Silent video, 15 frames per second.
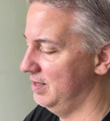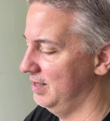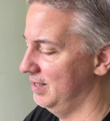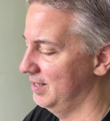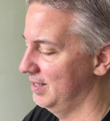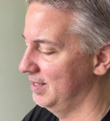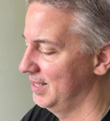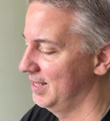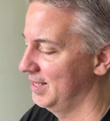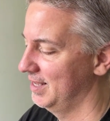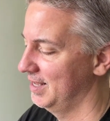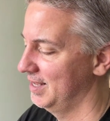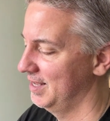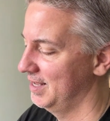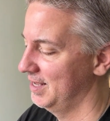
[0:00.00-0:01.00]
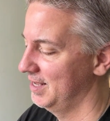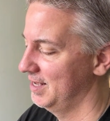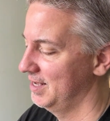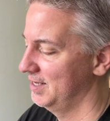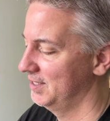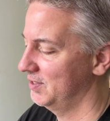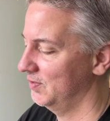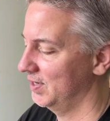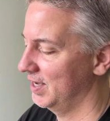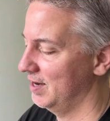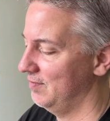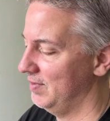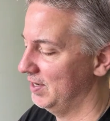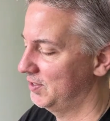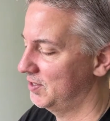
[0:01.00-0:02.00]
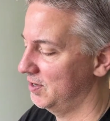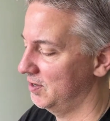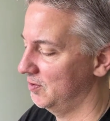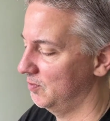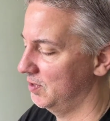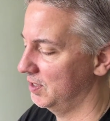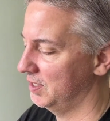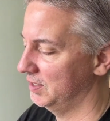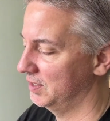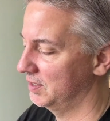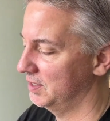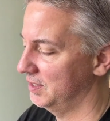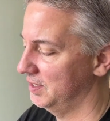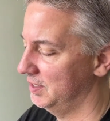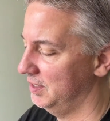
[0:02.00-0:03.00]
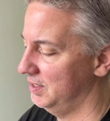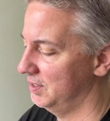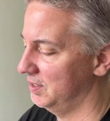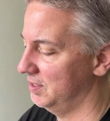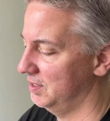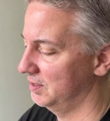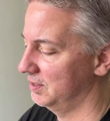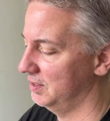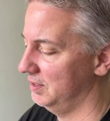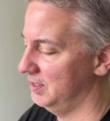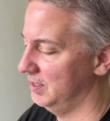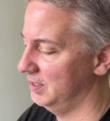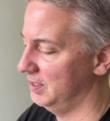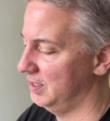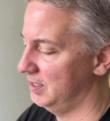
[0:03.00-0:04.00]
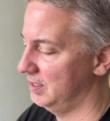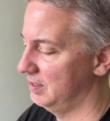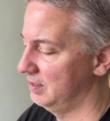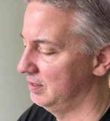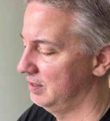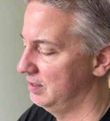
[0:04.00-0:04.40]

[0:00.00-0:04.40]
know? So we got to make sure our work is all good and in there.